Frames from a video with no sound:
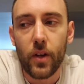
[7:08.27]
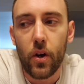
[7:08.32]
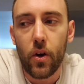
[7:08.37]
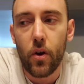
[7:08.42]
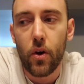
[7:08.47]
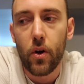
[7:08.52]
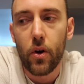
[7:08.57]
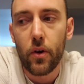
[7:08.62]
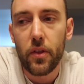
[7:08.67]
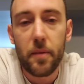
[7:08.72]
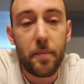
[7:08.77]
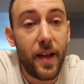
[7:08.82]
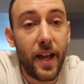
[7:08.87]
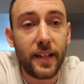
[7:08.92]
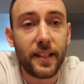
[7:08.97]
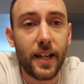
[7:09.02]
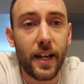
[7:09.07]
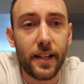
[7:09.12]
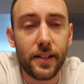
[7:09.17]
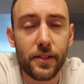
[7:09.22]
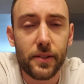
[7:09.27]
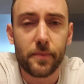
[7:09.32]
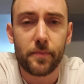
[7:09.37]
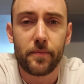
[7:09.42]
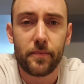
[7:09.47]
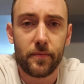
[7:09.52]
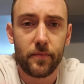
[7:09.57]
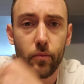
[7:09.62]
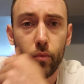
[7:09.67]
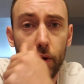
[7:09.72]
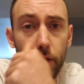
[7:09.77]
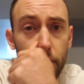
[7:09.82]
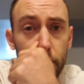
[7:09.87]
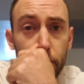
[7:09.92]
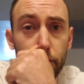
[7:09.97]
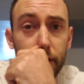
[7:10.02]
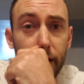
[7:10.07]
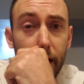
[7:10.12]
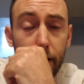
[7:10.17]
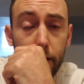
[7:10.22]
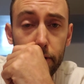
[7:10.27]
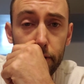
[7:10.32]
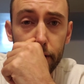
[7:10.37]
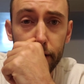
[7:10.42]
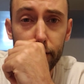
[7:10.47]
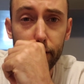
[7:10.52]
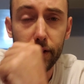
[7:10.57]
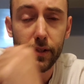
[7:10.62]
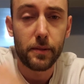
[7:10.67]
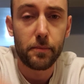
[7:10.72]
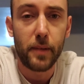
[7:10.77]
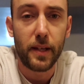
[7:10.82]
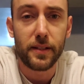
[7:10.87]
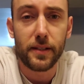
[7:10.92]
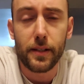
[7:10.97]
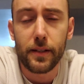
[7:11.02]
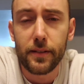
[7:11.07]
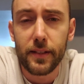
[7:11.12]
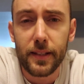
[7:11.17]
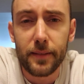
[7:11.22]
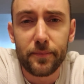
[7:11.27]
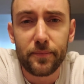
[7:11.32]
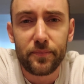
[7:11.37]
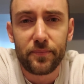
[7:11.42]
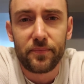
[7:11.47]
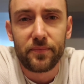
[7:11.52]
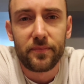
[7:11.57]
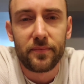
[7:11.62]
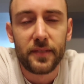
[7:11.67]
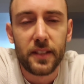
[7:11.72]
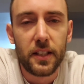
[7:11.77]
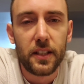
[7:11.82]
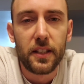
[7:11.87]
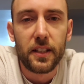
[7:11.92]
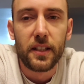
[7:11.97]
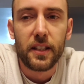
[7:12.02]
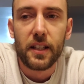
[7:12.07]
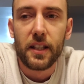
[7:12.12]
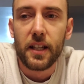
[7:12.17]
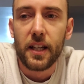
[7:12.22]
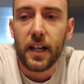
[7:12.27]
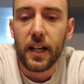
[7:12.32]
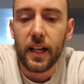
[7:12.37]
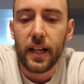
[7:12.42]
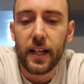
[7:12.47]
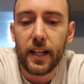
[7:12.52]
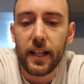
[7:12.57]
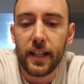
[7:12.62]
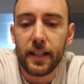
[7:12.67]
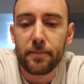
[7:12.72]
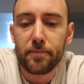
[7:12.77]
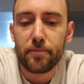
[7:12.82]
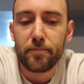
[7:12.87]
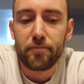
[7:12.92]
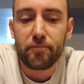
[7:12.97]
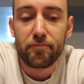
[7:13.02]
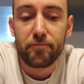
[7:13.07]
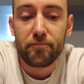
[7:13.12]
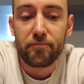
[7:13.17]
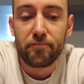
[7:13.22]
are the bad guys. We're the new terrorists, basically. Um,